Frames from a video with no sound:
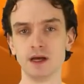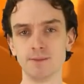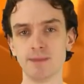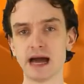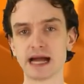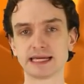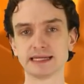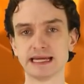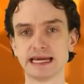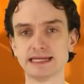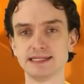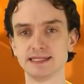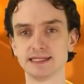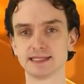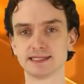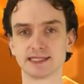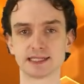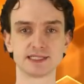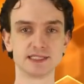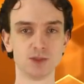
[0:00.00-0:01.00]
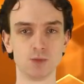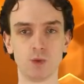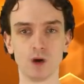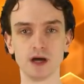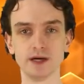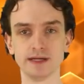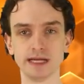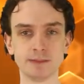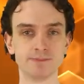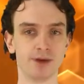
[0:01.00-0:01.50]
Back in
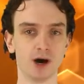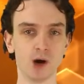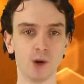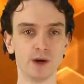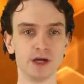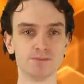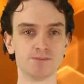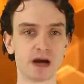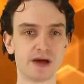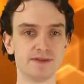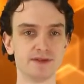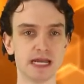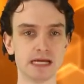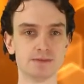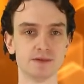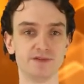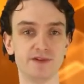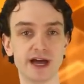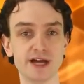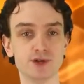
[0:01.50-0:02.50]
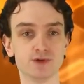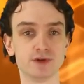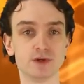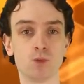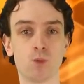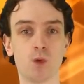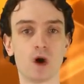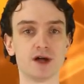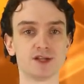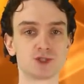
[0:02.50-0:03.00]
1861, a poet by the name of Henry
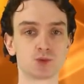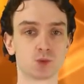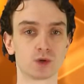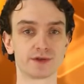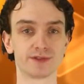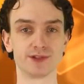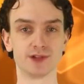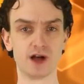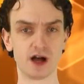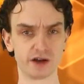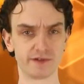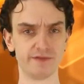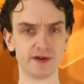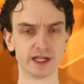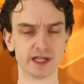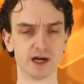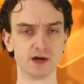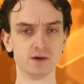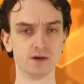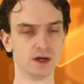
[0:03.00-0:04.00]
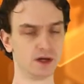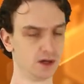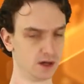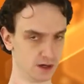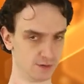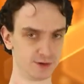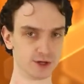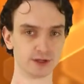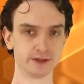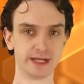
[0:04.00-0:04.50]
Wadsworth Longfellow,
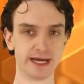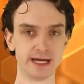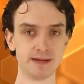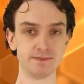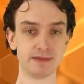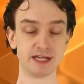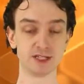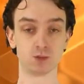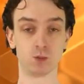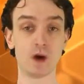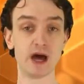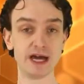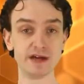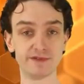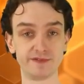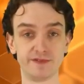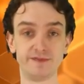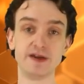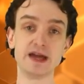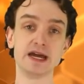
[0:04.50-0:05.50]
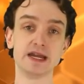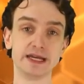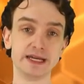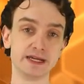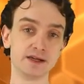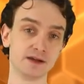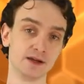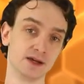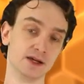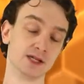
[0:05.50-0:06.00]
real name, his wife,
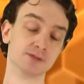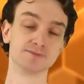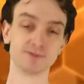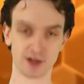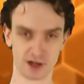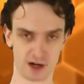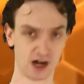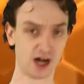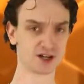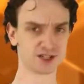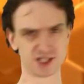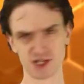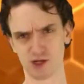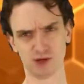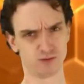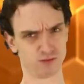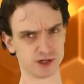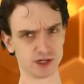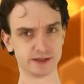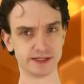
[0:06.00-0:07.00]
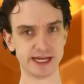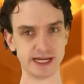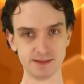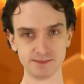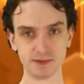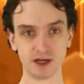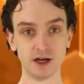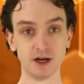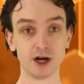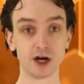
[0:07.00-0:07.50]
Fanny, also real
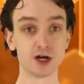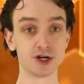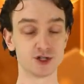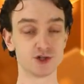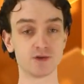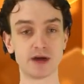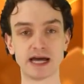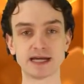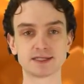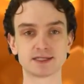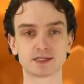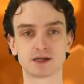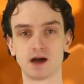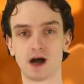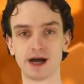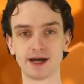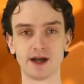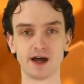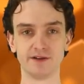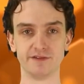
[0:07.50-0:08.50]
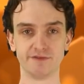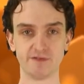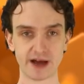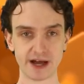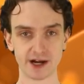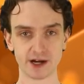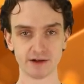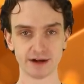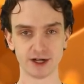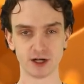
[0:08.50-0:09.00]
name, her dress caught on
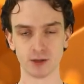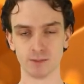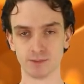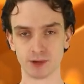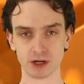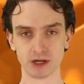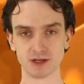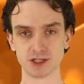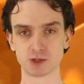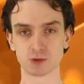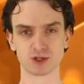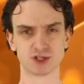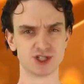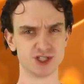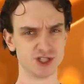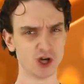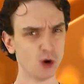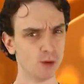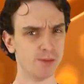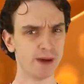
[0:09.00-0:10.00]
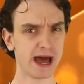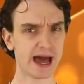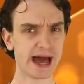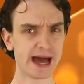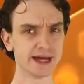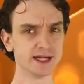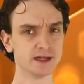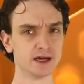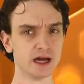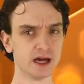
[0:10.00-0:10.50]
fire and her burns were so
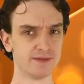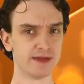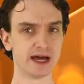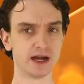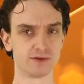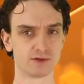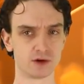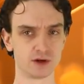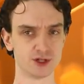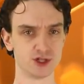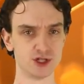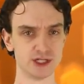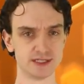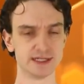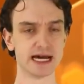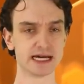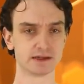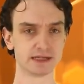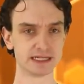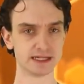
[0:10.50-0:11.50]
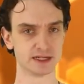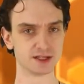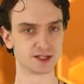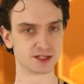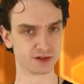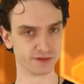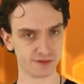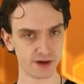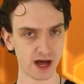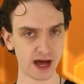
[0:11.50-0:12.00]
bad that of course she sadly didn't
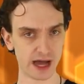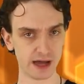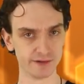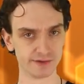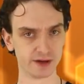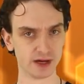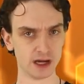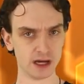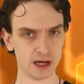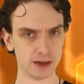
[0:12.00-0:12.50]
survive.